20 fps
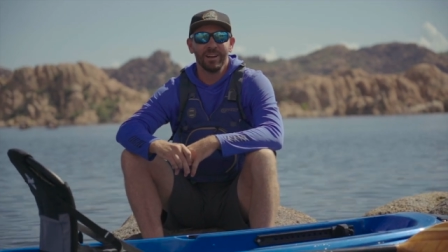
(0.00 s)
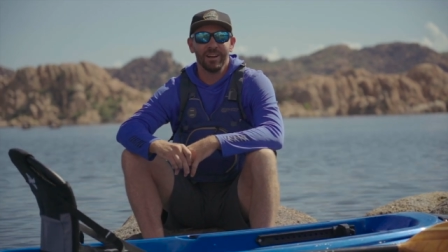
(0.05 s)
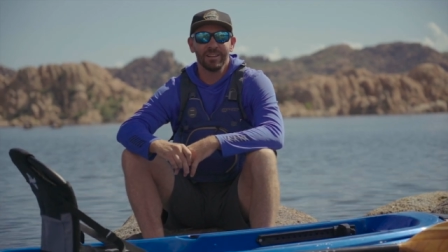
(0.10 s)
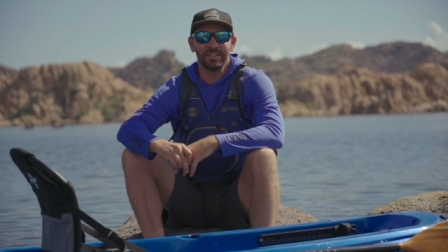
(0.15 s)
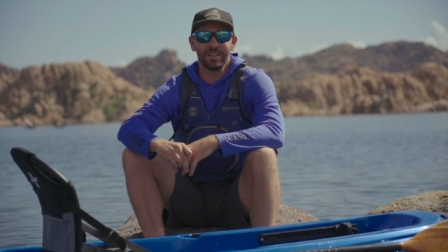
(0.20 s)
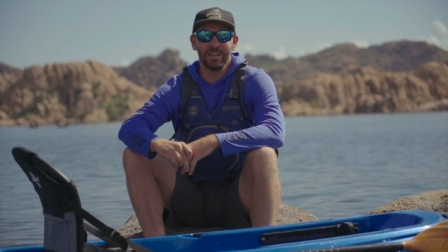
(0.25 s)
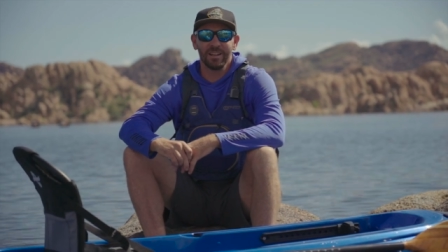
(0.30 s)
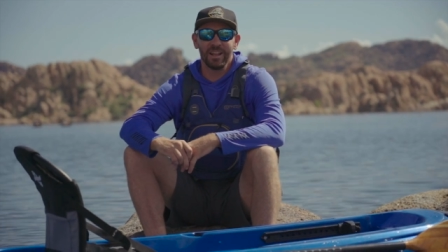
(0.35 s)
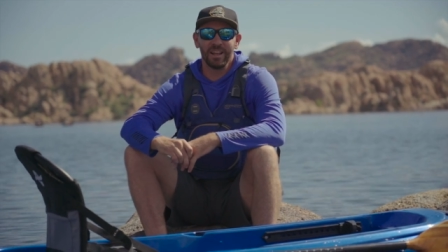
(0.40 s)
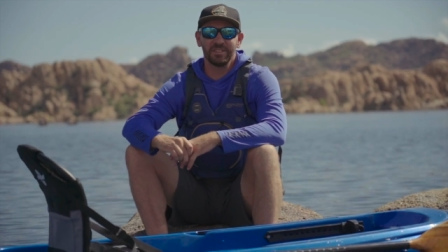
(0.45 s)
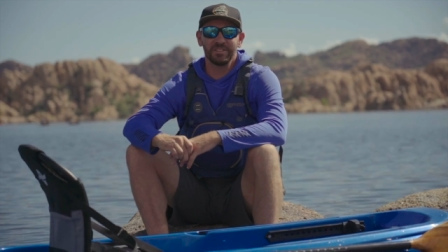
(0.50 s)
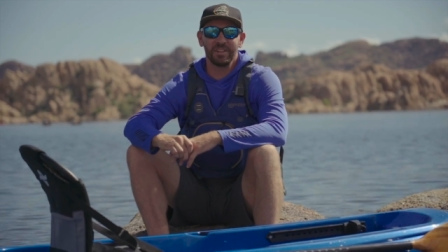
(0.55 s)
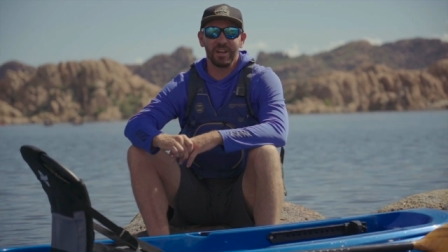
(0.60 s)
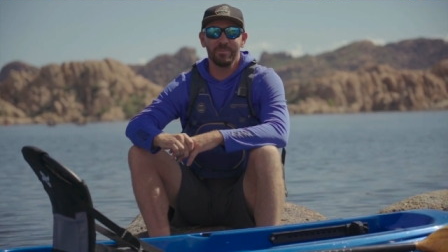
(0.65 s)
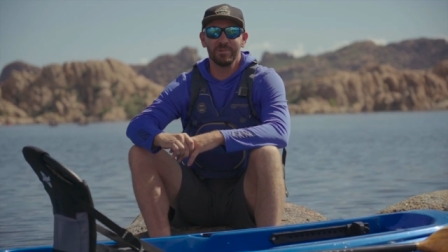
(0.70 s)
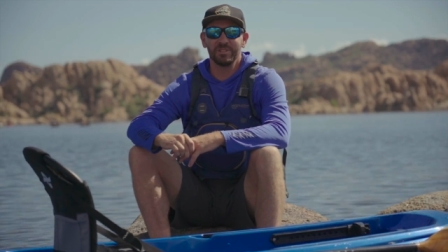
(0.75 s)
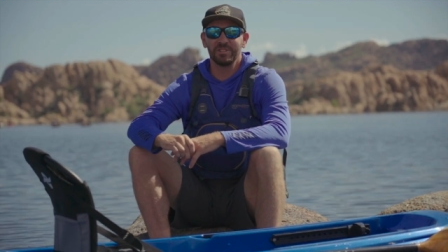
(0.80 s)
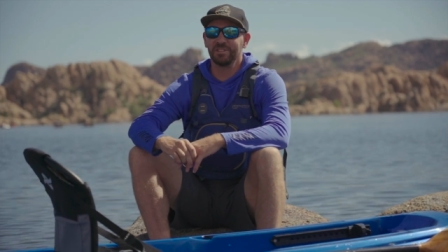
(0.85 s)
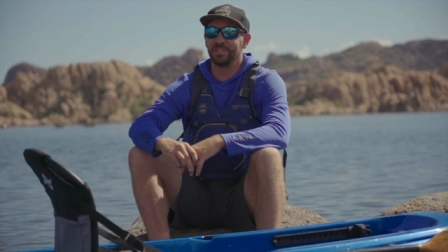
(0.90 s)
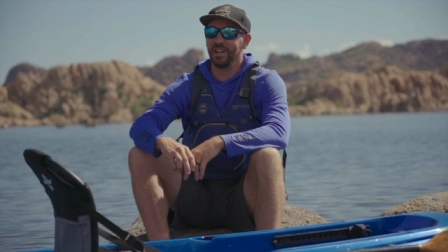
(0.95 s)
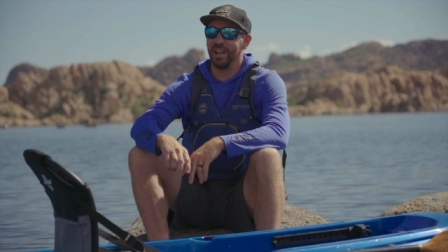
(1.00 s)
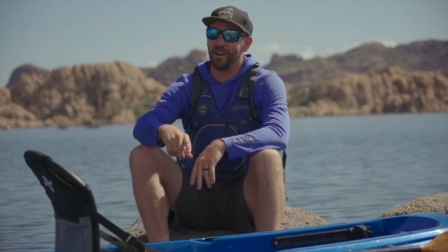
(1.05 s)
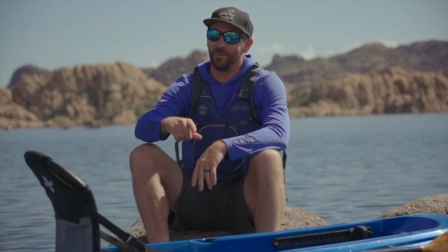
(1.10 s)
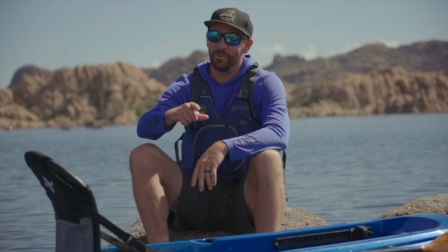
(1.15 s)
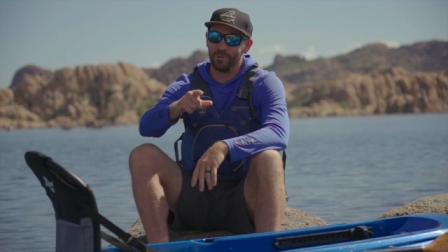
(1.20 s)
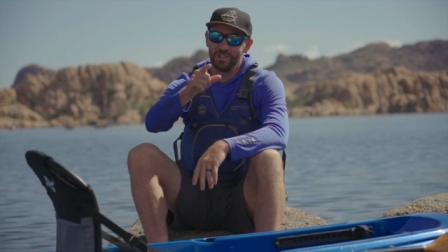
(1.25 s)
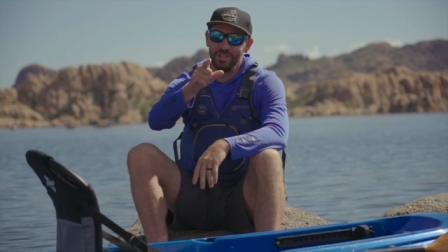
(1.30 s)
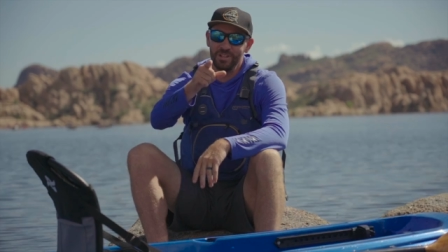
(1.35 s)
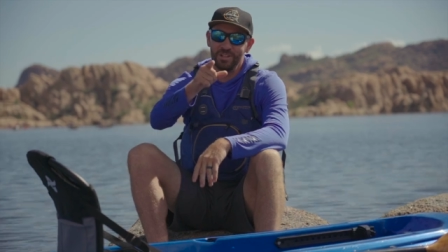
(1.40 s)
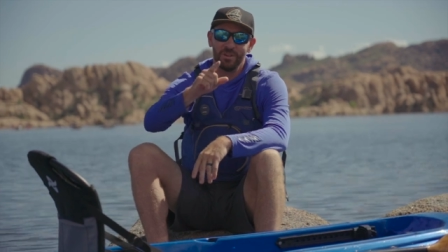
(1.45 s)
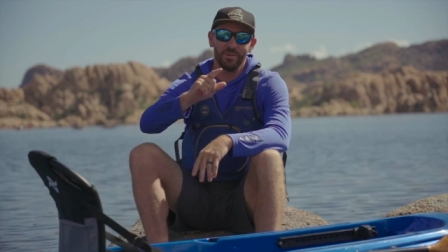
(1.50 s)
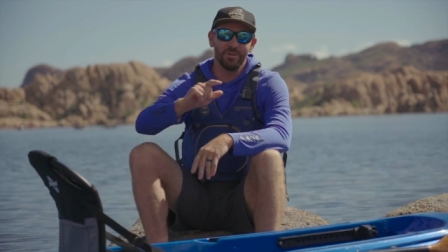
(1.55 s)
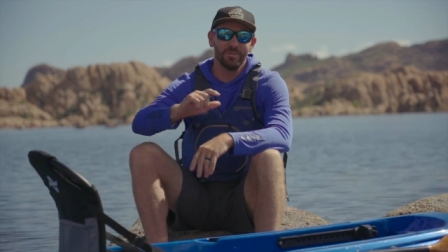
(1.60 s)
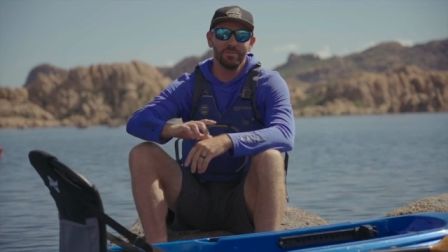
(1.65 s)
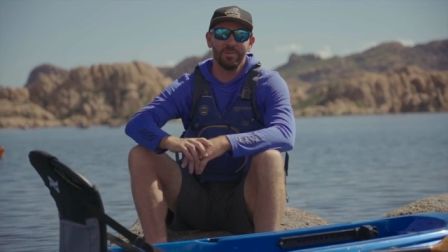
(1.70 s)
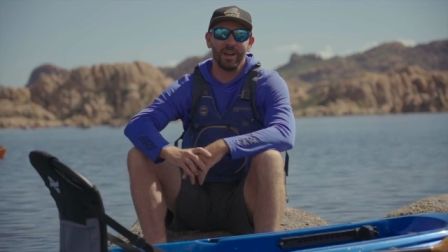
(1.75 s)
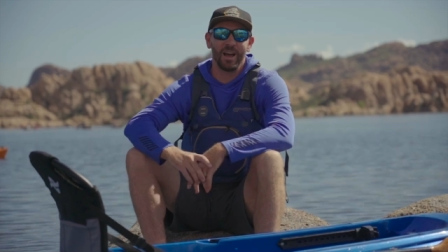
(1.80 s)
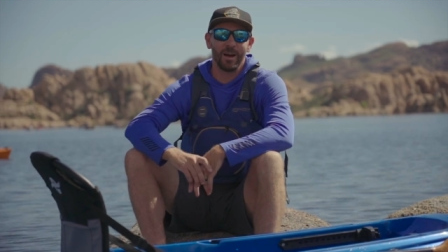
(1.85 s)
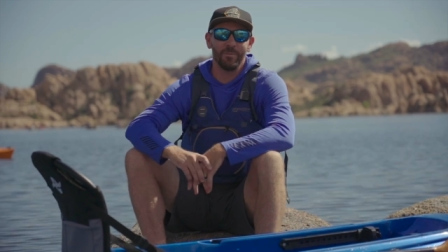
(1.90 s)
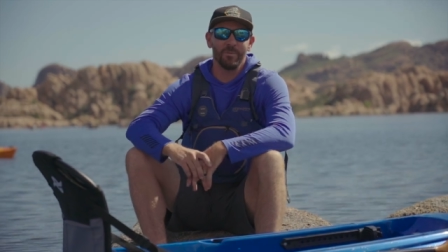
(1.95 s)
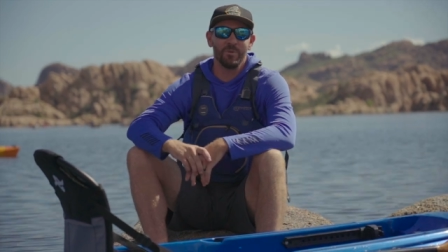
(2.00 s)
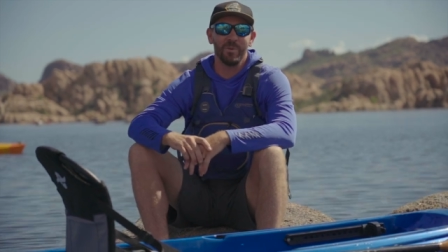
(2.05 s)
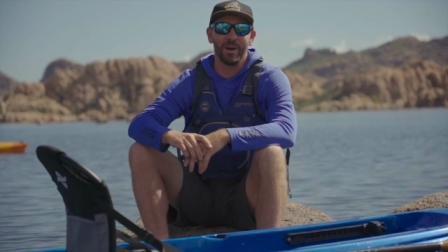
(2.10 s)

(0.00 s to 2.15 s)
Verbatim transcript: Until next time, this is Dan wishing you happy